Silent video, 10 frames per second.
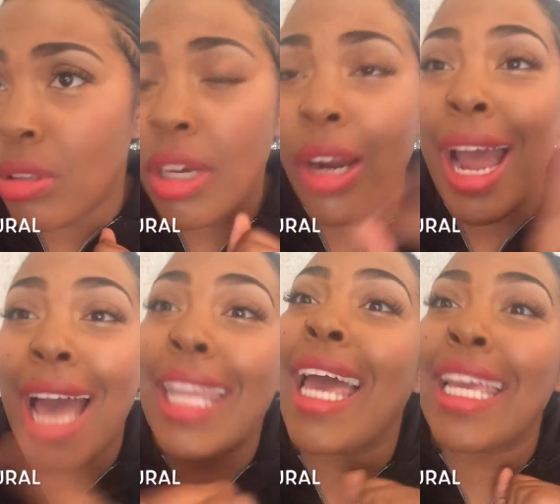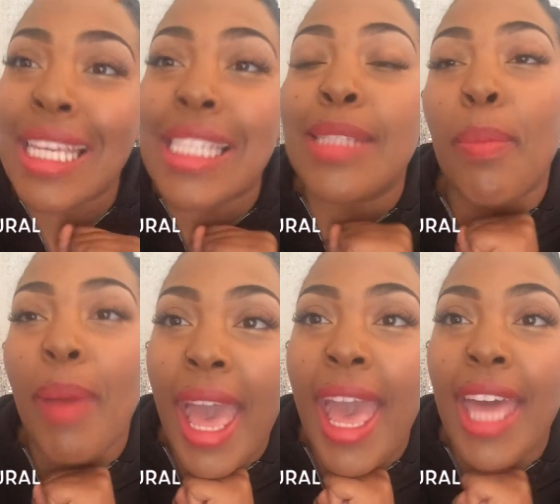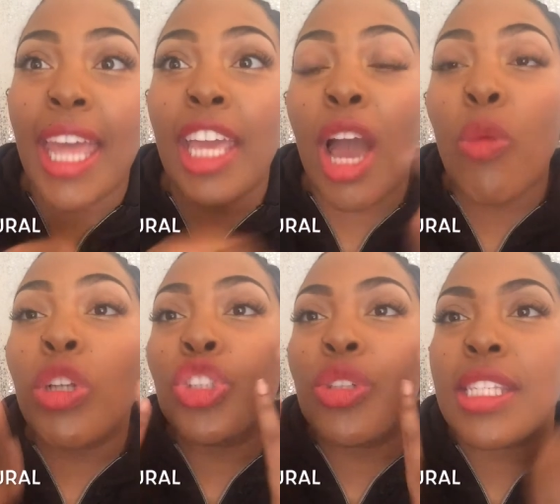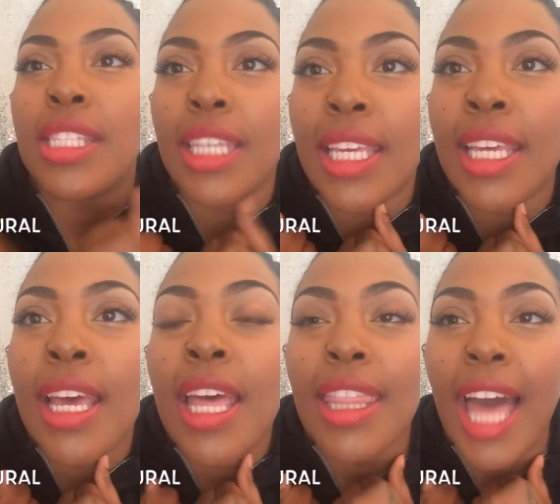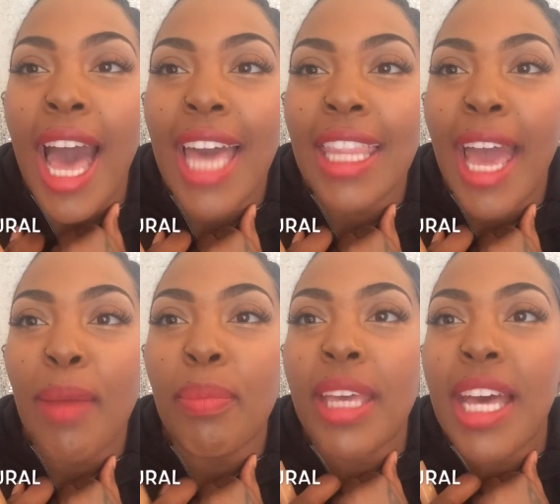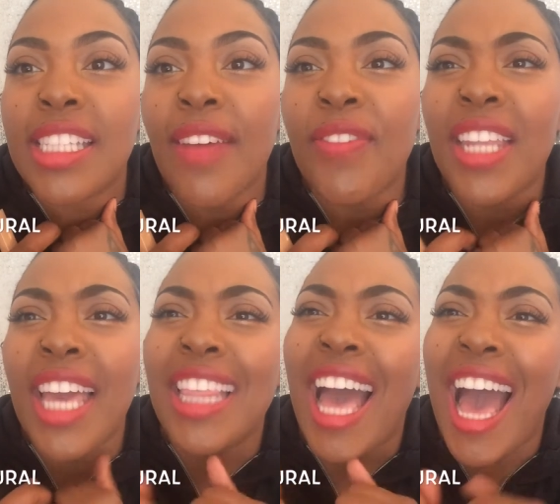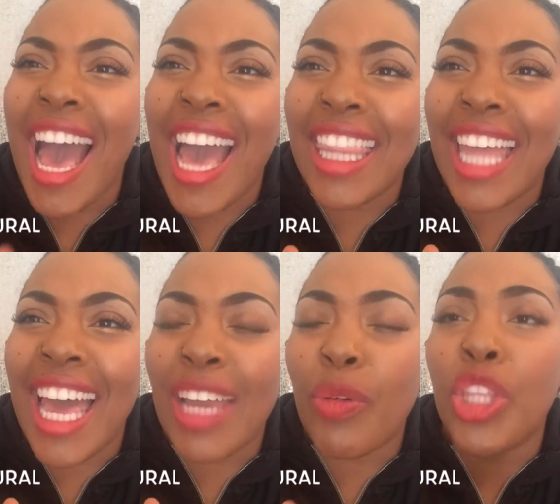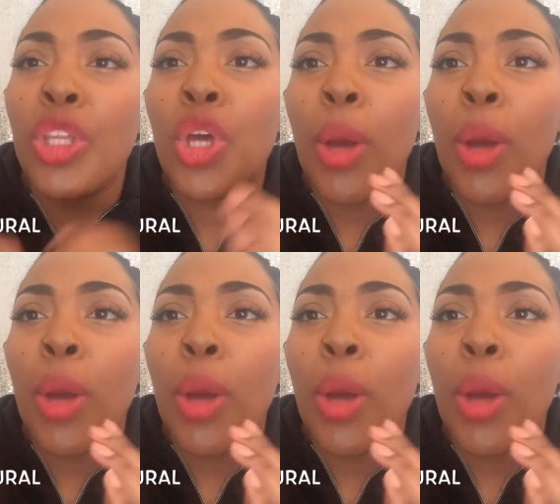her highlight is bad. Like I want you to see the highlight because I feel like the highlight when